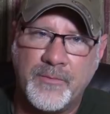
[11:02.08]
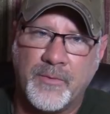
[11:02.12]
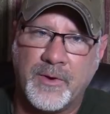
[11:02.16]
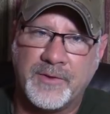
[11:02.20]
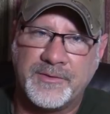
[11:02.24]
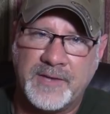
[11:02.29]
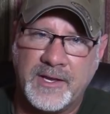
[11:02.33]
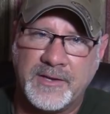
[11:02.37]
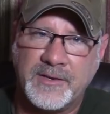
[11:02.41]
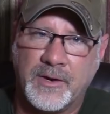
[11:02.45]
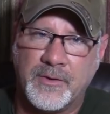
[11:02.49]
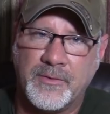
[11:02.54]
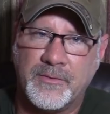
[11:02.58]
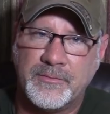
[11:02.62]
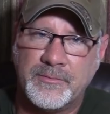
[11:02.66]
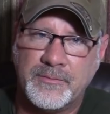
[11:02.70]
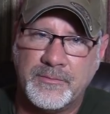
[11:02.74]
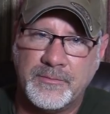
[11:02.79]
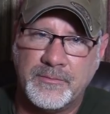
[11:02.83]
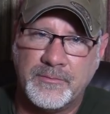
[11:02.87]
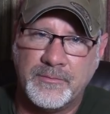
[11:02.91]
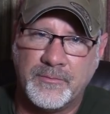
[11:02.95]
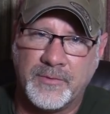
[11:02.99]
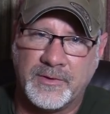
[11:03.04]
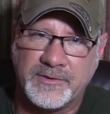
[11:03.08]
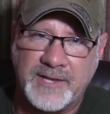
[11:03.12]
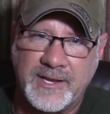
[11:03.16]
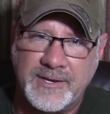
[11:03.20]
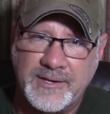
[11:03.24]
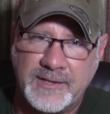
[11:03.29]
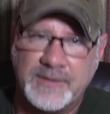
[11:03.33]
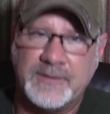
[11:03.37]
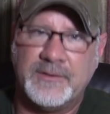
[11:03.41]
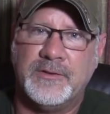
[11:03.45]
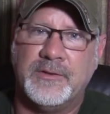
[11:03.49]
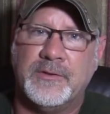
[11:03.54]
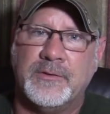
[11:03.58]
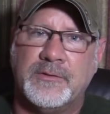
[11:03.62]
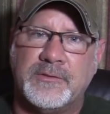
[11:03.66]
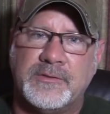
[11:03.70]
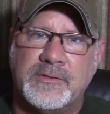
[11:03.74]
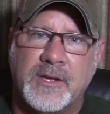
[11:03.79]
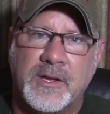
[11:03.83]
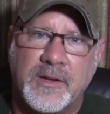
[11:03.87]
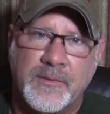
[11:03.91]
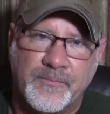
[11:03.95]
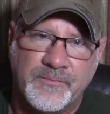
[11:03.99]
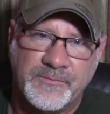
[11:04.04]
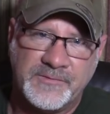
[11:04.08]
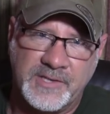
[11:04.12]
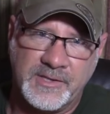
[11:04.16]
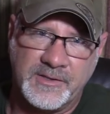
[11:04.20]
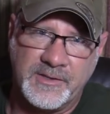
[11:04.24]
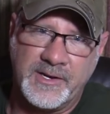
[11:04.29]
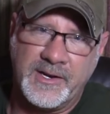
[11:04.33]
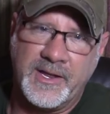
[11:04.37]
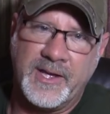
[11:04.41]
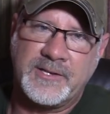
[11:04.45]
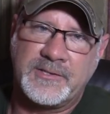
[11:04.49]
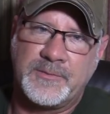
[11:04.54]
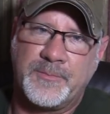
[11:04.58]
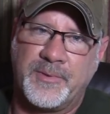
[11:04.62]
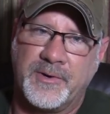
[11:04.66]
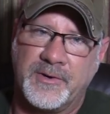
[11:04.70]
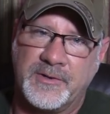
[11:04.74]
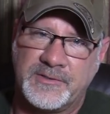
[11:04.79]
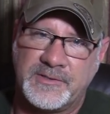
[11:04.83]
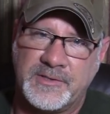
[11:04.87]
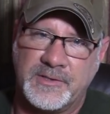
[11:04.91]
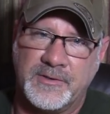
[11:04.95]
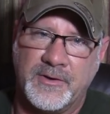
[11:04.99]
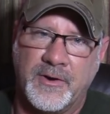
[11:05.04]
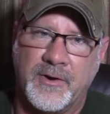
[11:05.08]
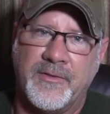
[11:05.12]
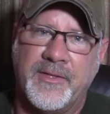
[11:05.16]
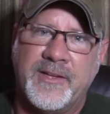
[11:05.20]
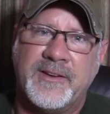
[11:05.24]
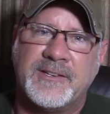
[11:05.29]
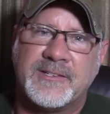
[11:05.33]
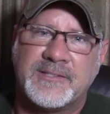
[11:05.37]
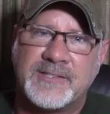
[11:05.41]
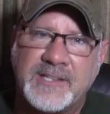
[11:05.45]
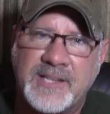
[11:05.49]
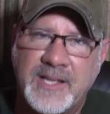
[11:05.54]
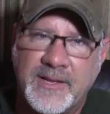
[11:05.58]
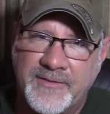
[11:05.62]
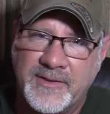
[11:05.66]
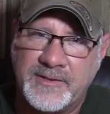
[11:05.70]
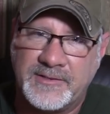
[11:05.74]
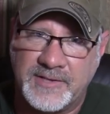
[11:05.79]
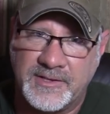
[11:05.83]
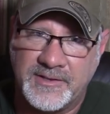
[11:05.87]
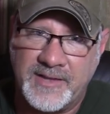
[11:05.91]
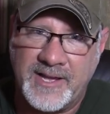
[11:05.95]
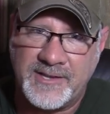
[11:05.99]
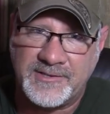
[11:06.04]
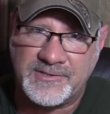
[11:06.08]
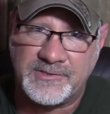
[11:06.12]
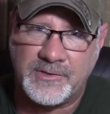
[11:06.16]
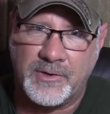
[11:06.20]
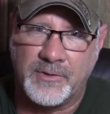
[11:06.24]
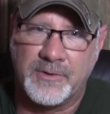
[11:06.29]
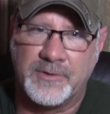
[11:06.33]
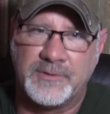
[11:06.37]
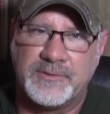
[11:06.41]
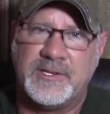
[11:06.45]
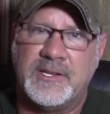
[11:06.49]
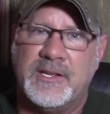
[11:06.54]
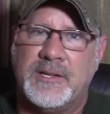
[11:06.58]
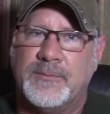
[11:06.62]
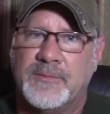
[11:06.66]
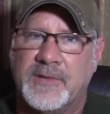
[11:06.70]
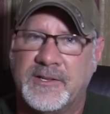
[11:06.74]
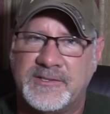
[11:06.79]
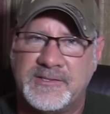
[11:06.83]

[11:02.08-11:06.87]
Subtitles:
what they didn't use to the next person, or they just give it to that solar team.